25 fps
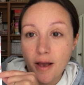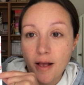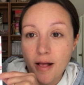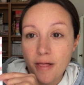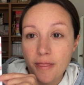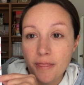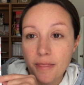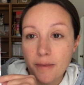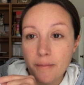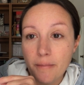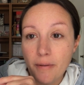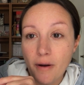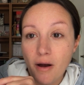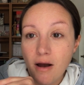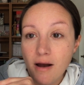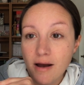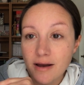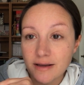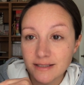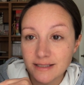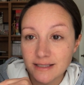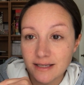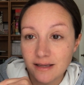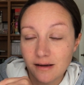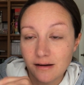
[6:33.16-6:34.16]
the
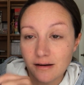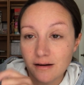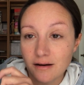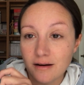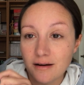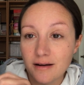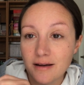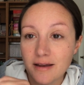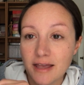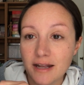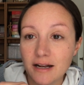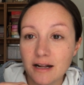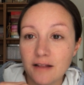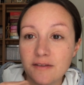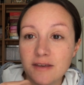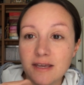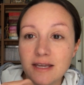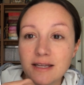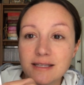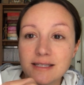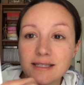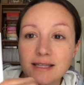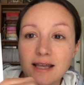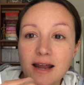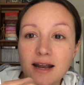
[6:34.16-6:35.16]
paws here. And on the
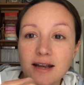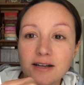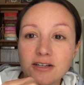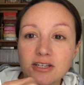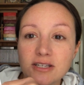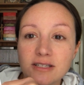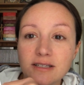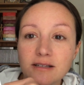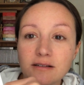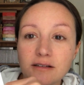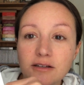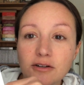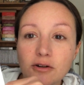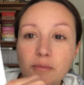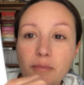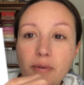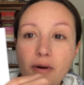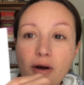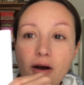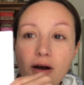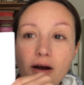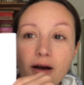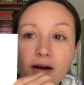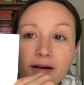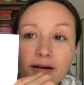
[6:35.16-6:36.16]
inside, just a little
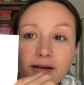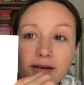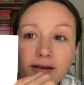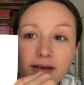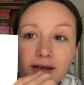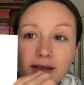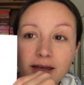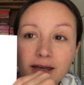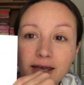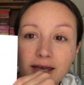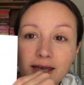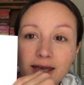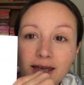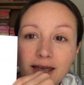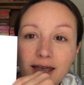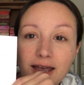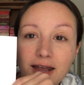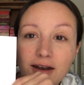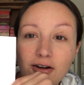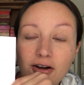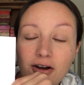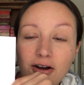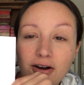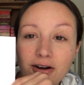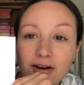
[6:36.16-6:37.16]
paw and
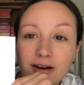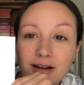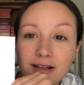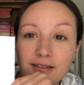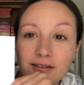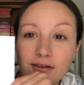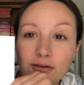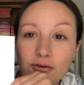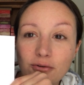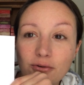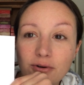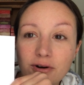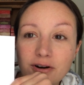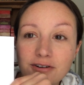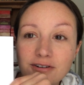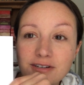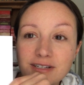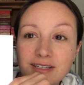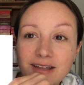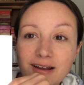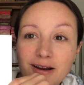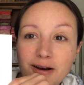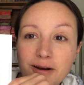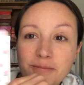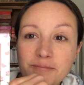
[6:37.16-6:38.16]
heart in the corners
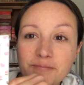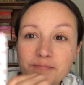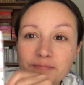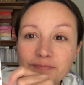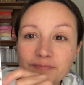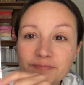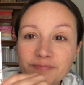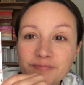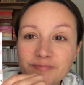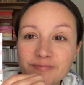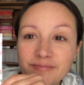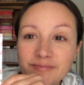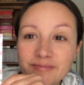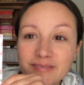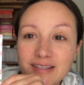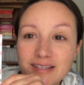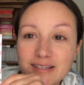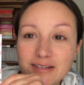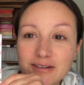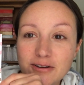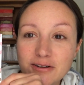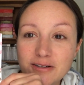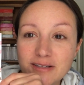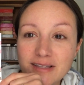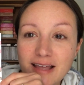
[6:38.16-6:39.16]
there. So
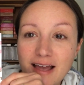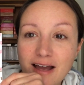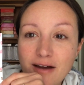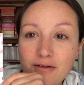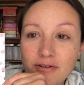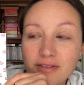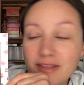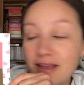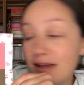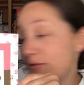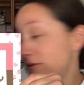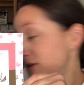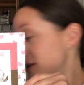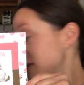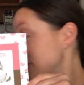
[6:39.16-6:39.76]
there's that one. That one's